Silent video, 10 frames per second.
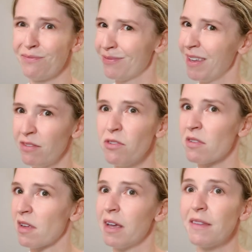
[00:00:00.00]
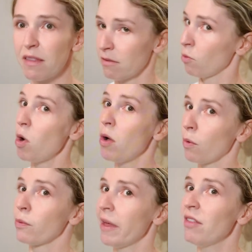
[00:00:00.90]
gives you a sign that,
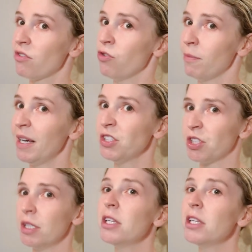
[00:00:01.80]
whoa, that's too much,